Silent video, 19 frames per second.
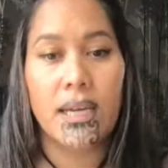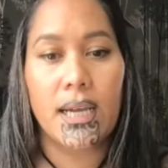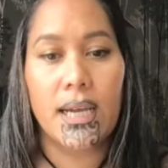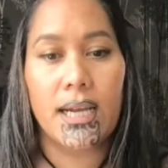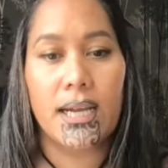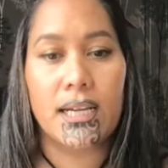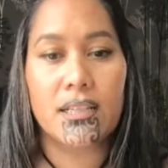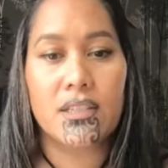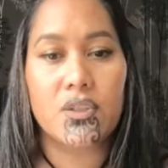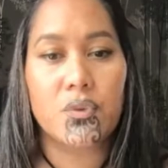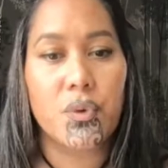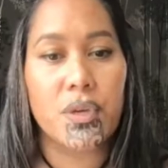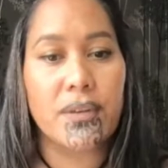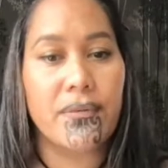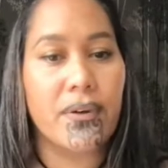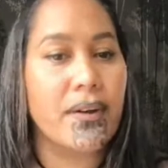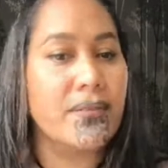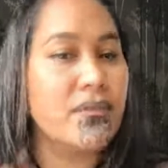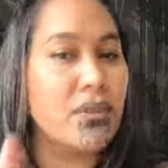
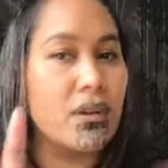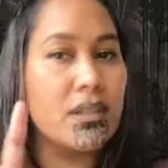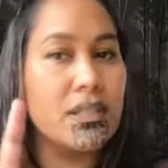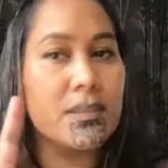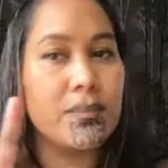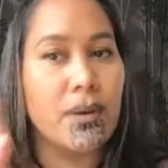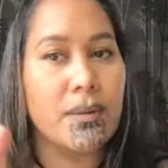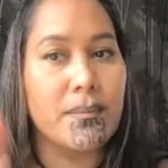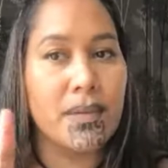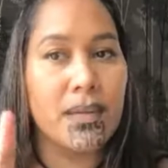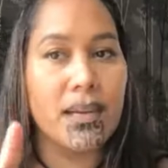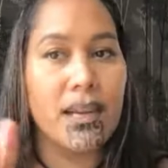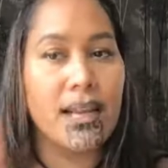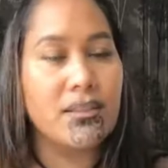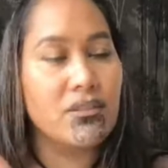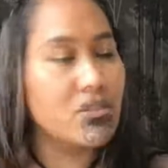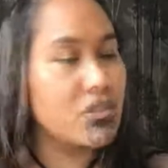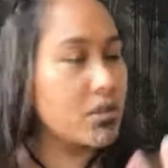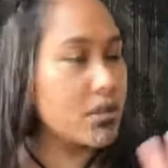$25 buy me a
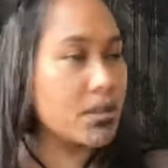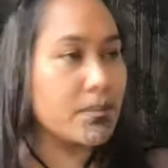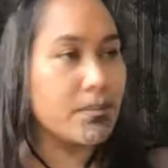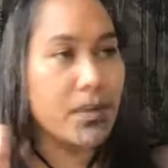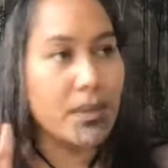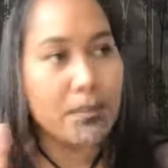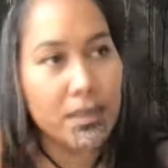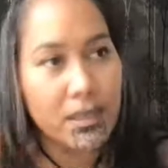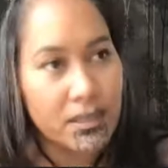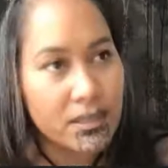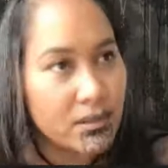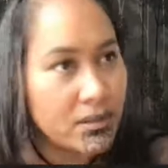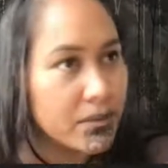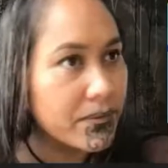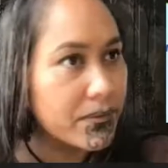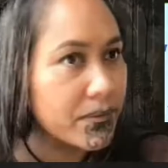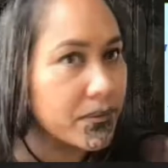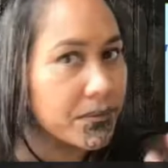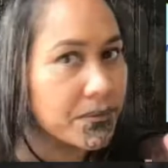lunch. This might be a sort
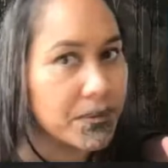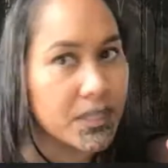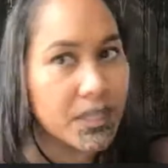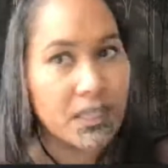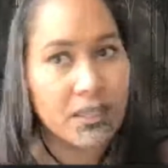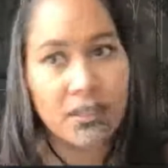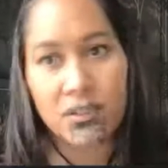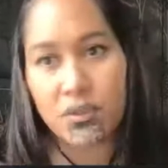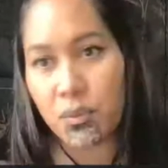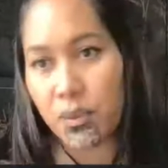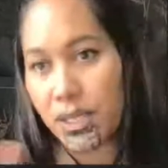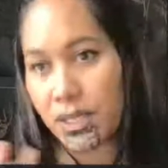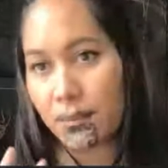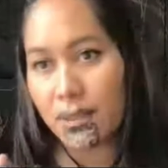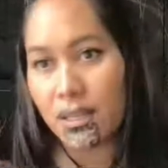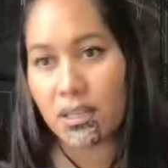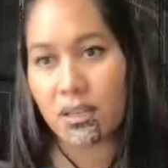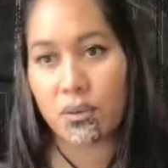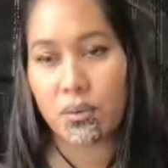of 15 to
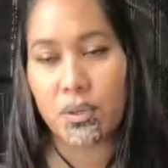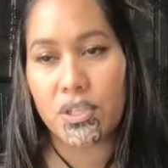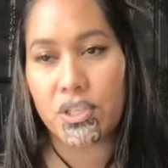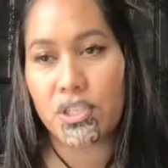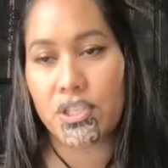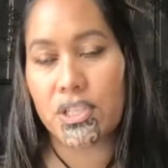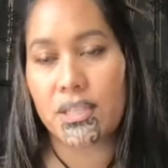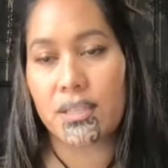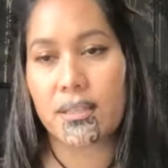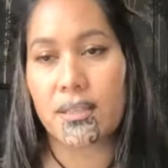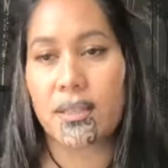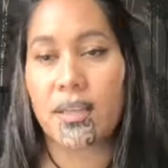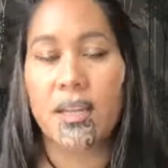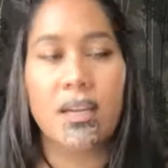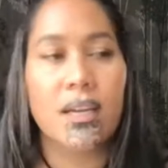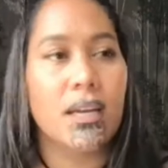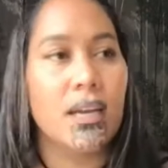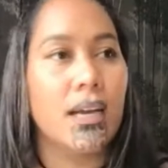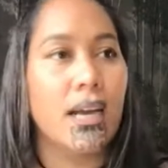20-minute question.
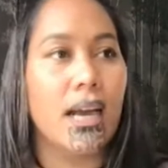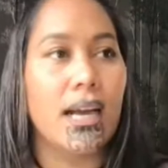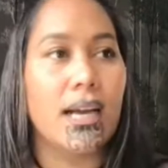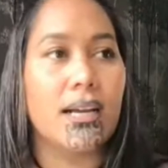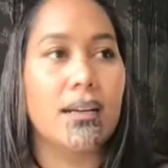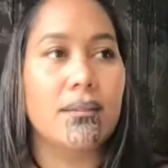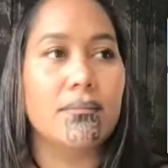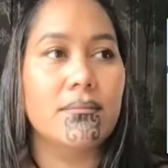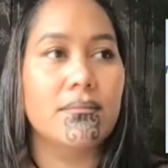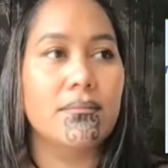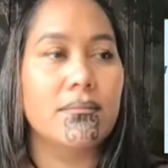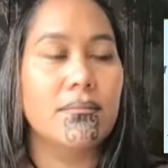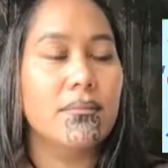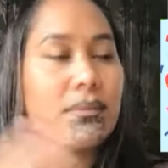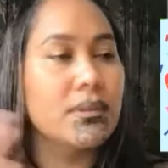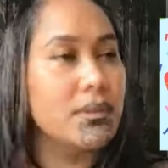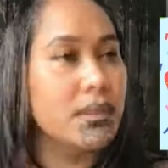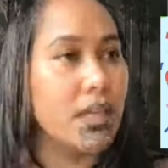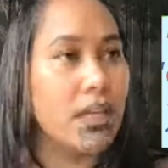
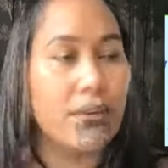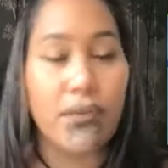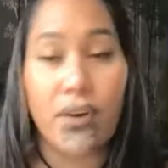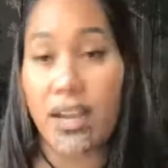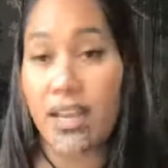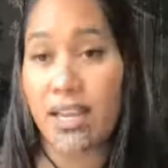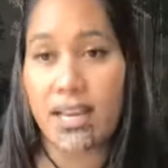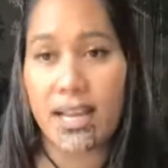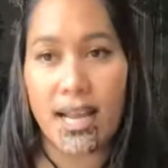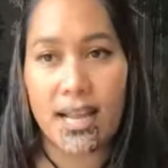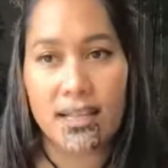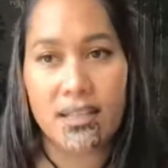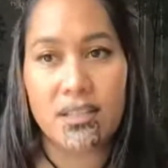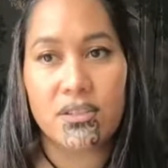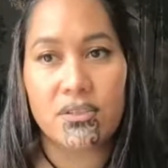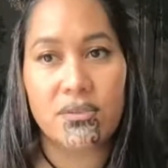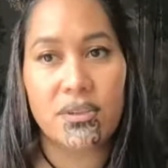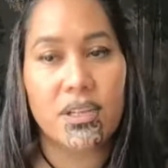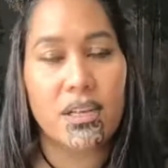If I can
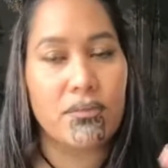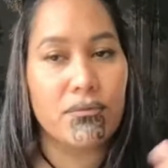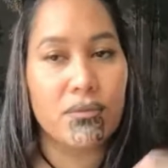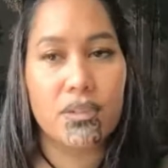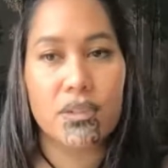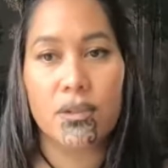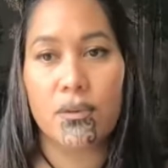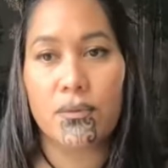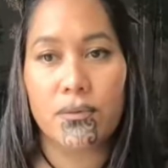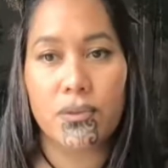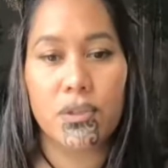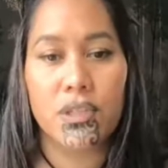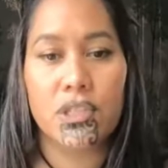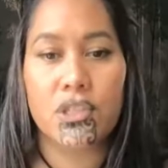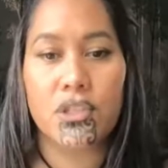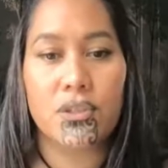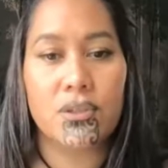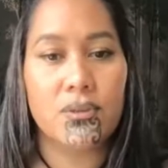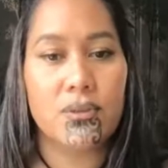answer it and resolve your
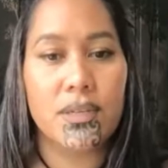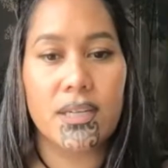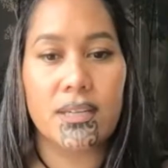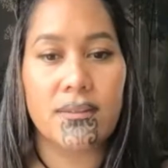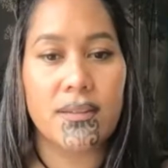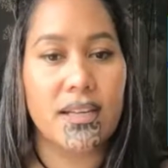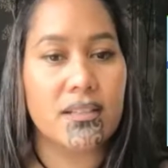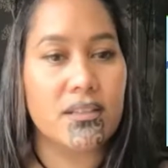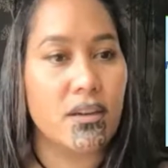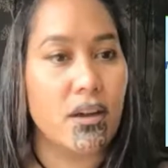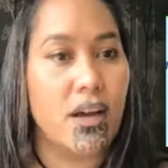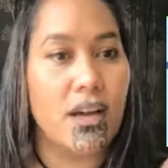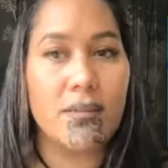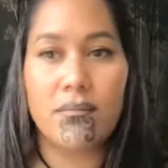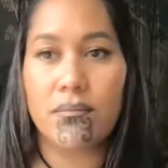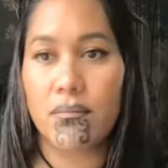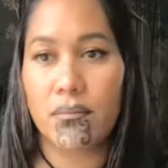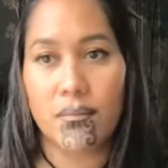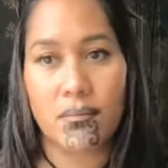issue in that
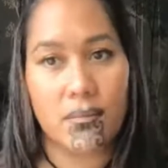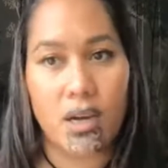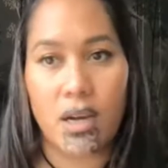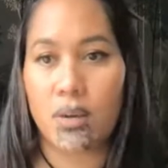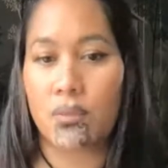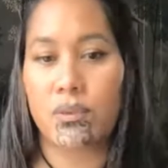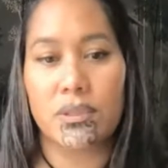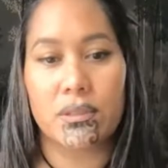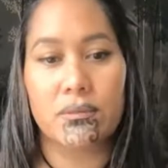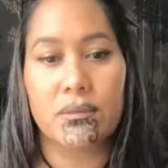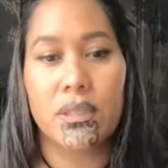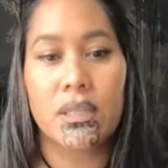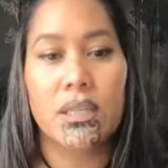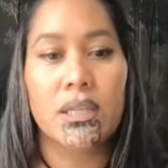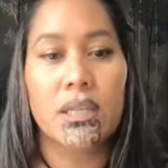time, I will.